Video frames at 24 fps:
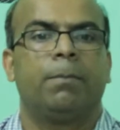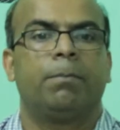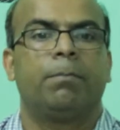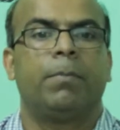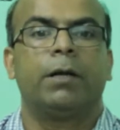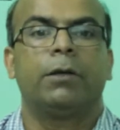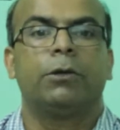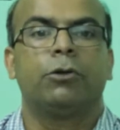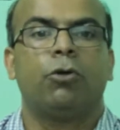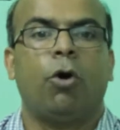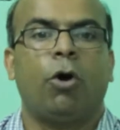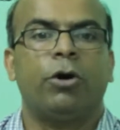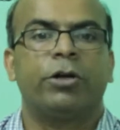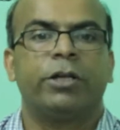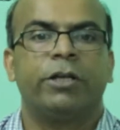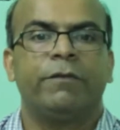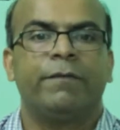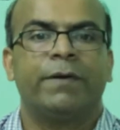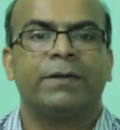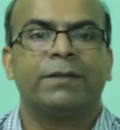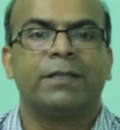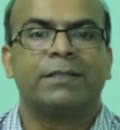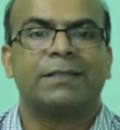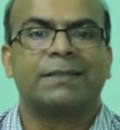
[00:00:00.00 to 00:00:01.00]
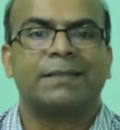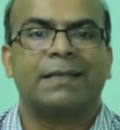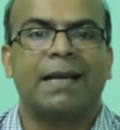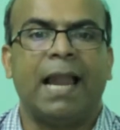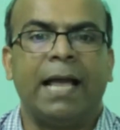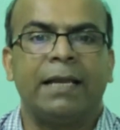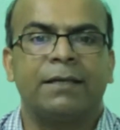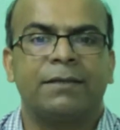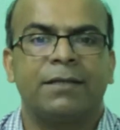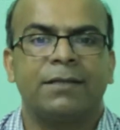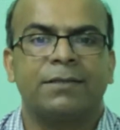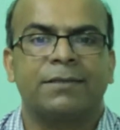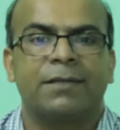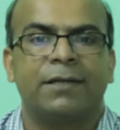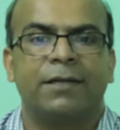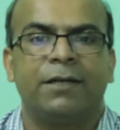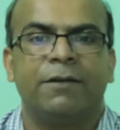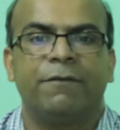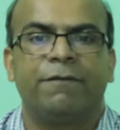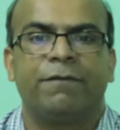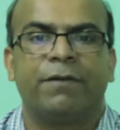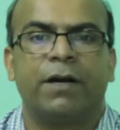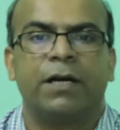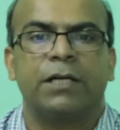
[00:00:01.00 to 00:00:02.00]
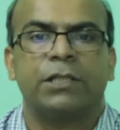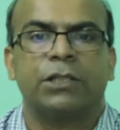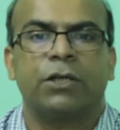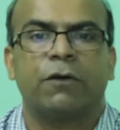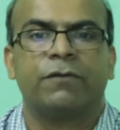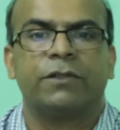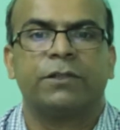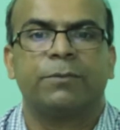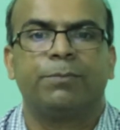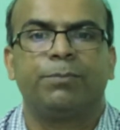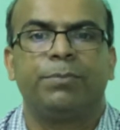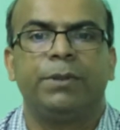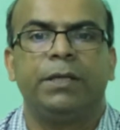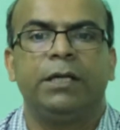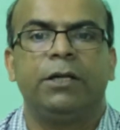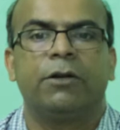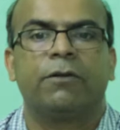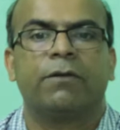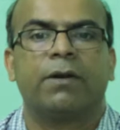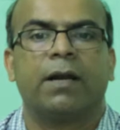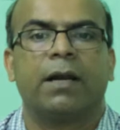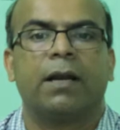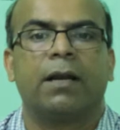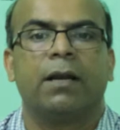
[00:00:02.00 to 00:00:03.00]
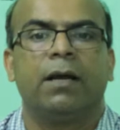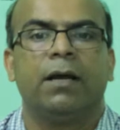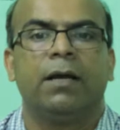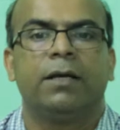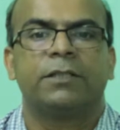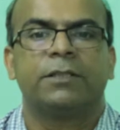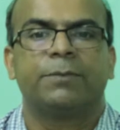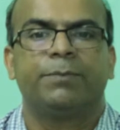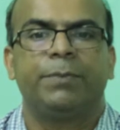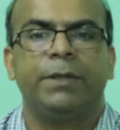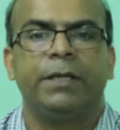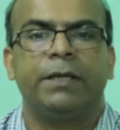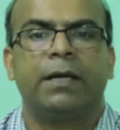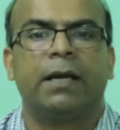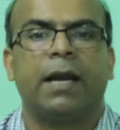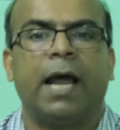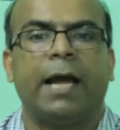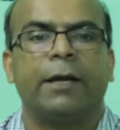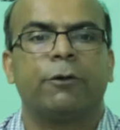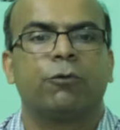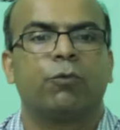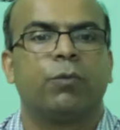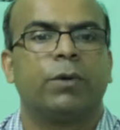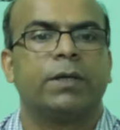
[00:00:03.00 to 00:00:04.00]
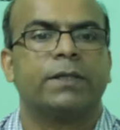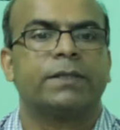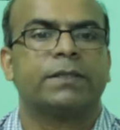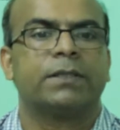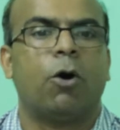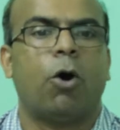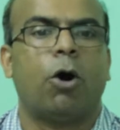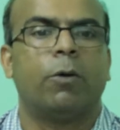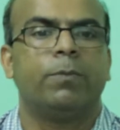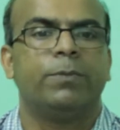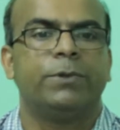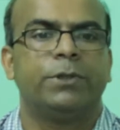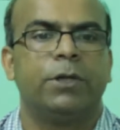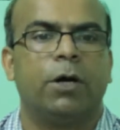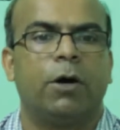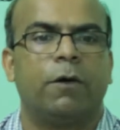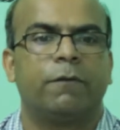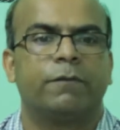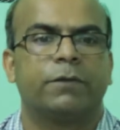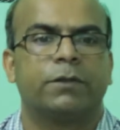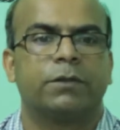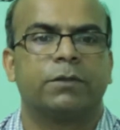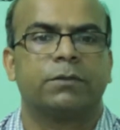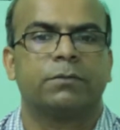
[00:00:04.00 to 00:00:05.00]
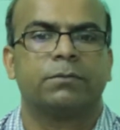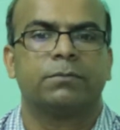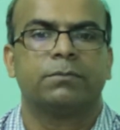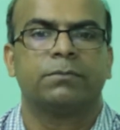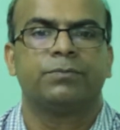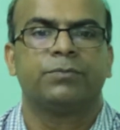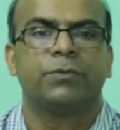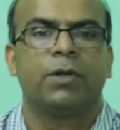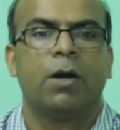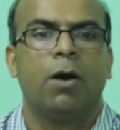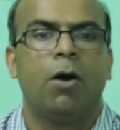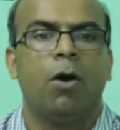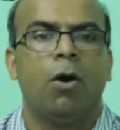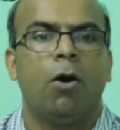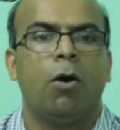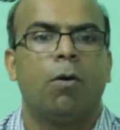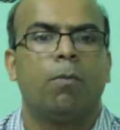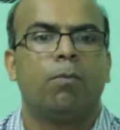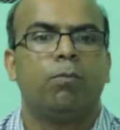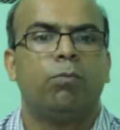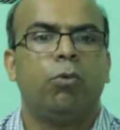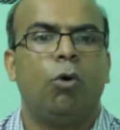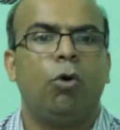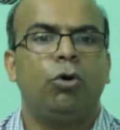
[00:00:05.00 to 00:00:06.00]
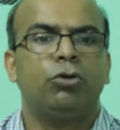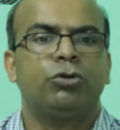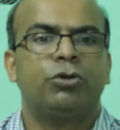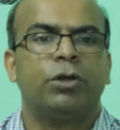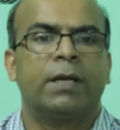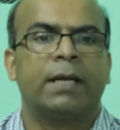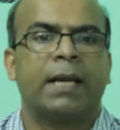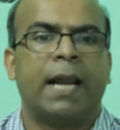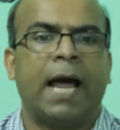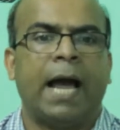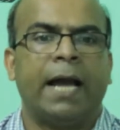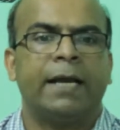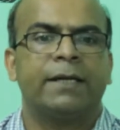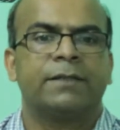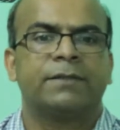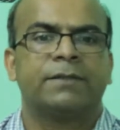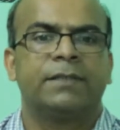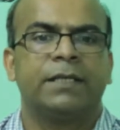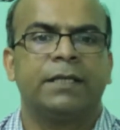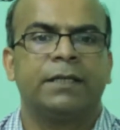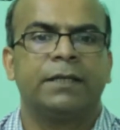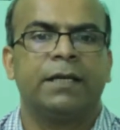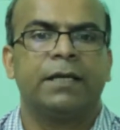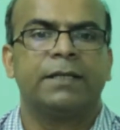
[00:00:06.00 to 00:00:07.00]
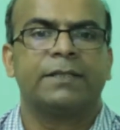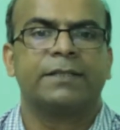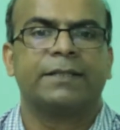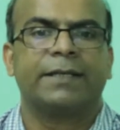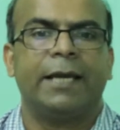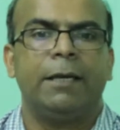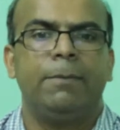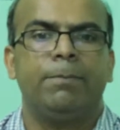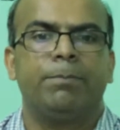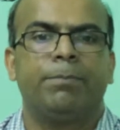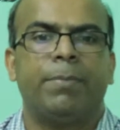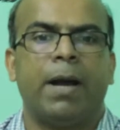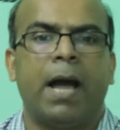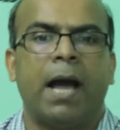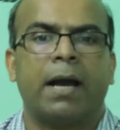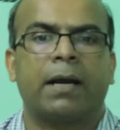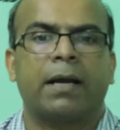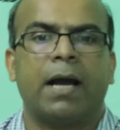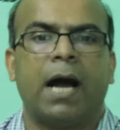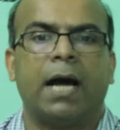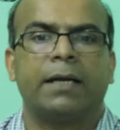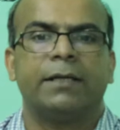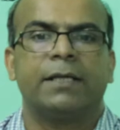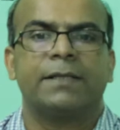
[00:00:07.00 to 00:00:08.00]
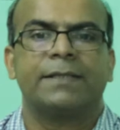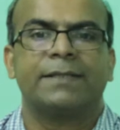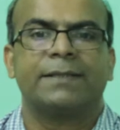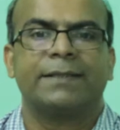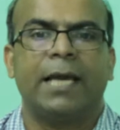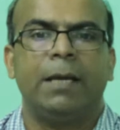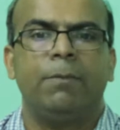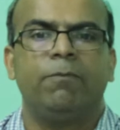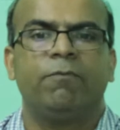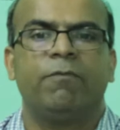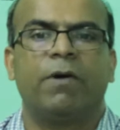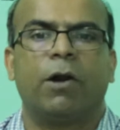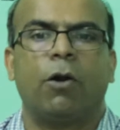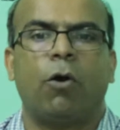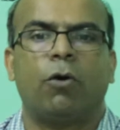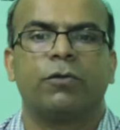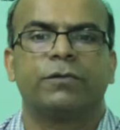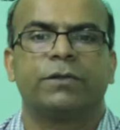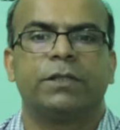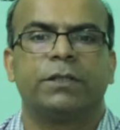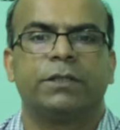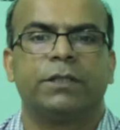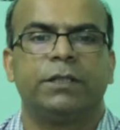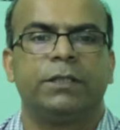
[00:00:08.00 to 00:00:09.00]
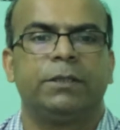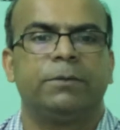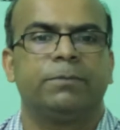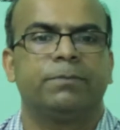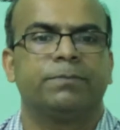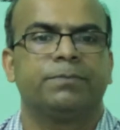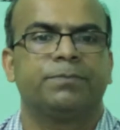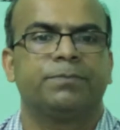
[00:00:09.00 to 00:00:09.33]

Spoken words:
but not even the slightest difference of speed light was observed. Both light signals came back at the same velocity.